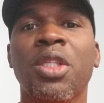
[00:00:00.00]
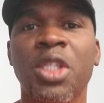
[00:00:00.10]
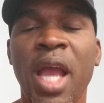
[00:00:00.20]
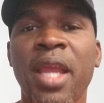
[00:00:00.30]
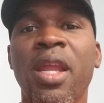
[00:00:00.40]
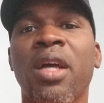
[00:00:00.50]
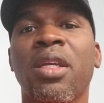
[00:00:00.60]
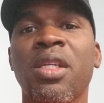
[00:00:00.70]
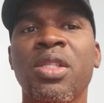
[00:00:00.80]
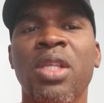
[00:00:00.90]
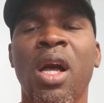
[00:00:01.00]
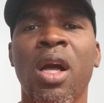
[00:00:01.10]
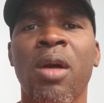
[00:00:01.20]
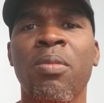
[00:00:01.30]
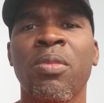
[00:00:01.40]
China is
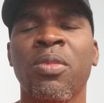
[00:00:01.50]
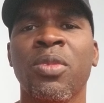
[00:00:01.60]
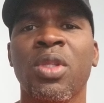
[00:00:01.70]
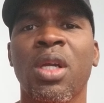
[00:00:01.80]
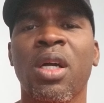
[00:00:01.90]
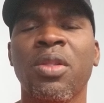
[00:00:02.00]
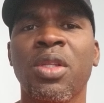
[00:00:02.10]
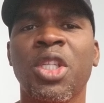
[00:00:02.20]
the